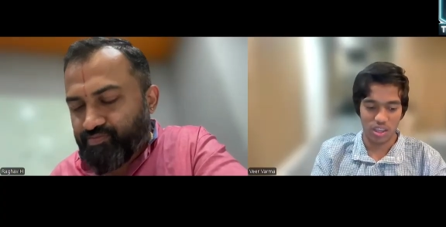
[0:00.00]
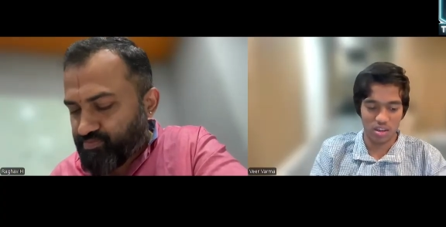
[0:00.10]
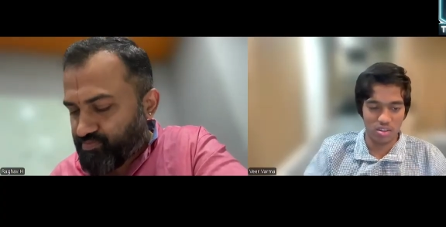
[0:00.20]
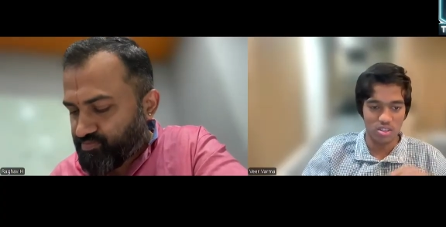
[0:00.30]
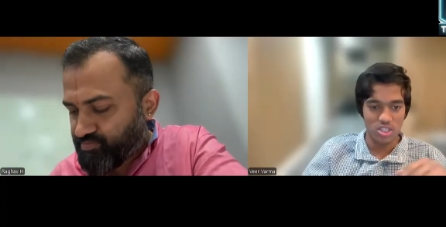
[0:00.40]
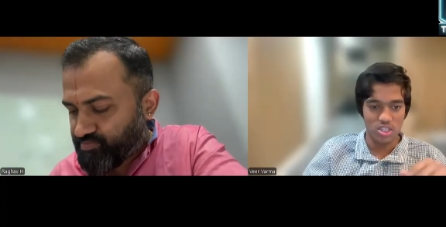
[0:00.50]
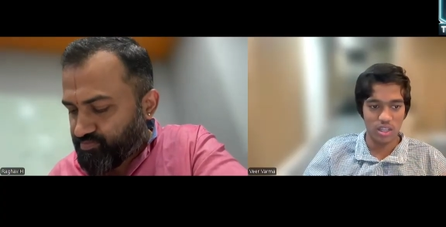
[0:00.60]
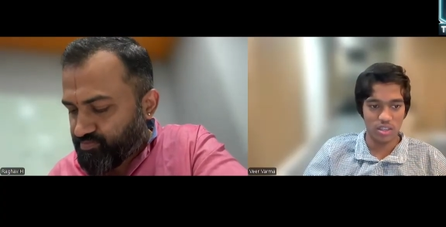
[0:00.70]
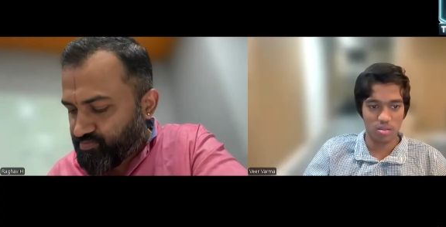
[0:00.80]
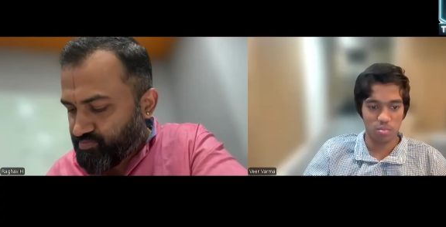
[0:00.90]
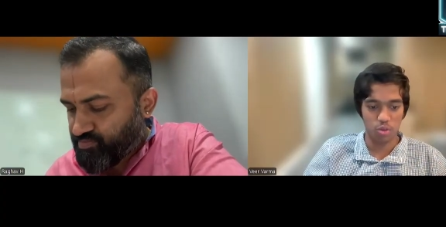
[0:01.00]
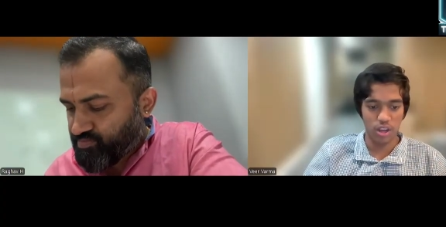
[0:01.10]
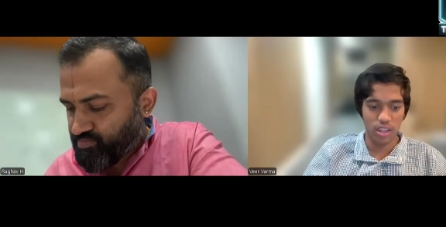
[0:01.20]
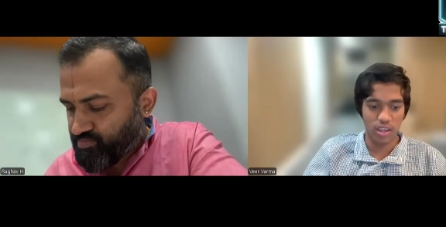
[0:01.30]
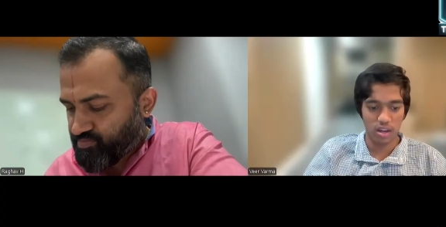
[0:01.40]
Speaker 1: And just to like
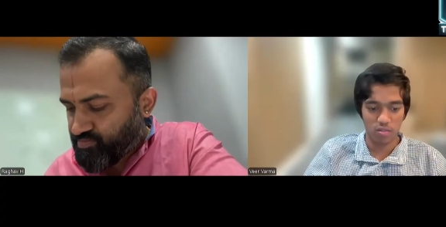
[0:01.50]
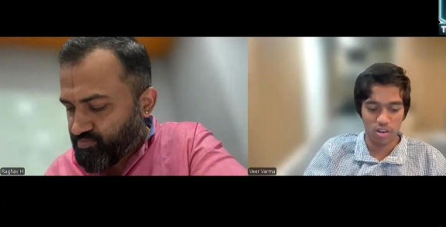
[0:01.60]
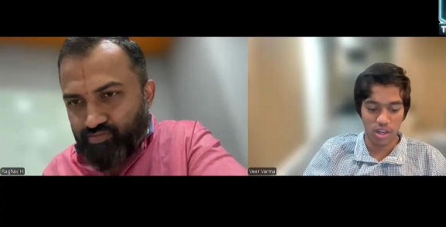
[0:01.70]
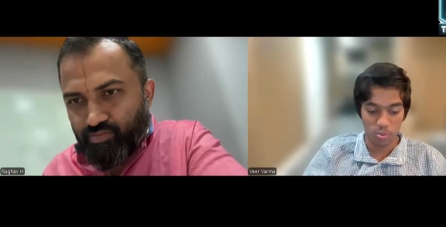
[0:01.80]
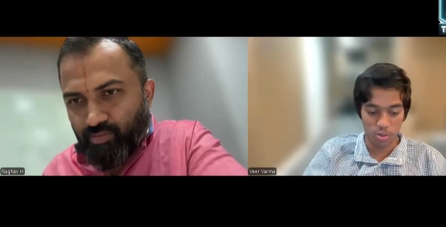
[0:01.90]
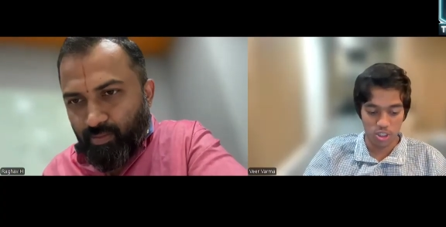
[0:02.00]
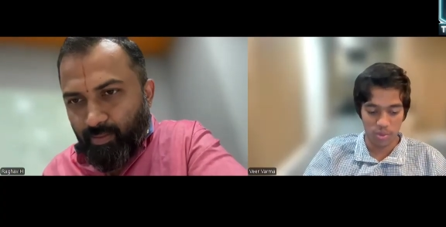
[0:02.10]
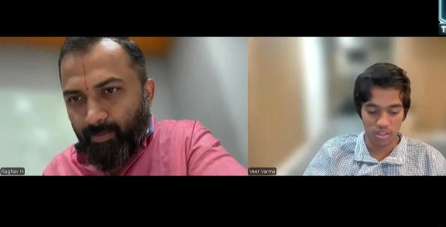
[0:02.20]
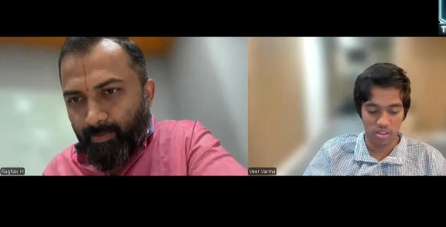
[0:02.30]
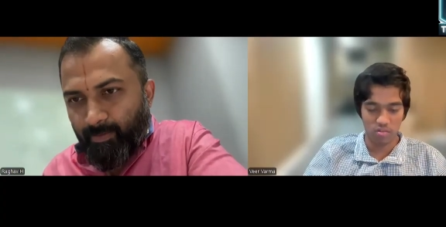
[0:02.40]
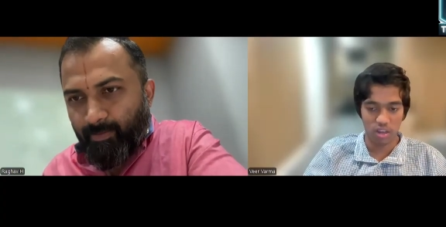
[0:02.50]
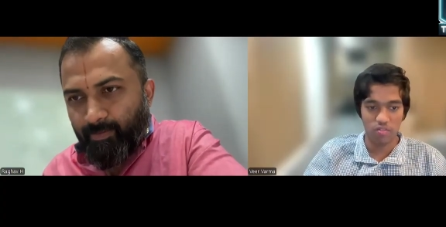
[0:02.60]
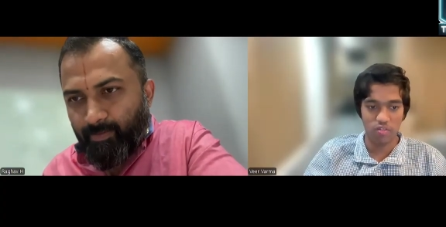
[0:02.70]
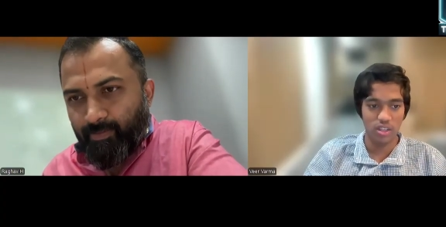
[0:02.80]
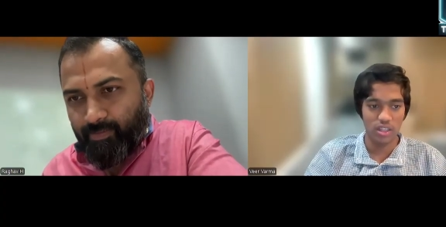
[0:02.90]
bring kind of another perspective, I
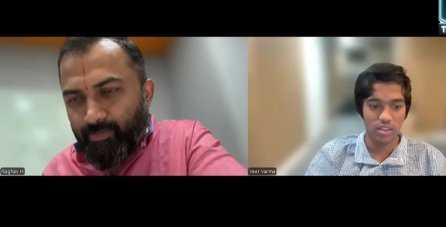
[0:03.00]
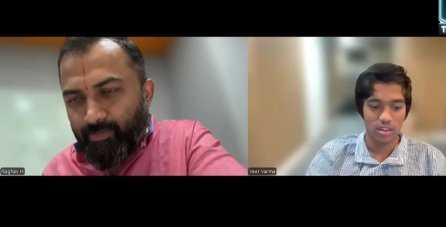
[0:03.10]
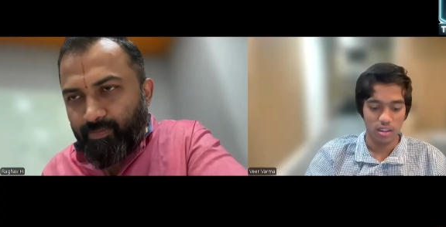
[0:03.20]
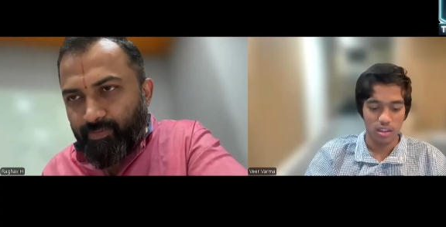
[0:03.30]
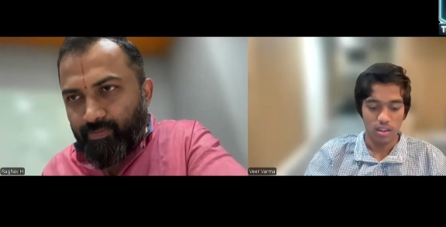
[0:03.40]
feel like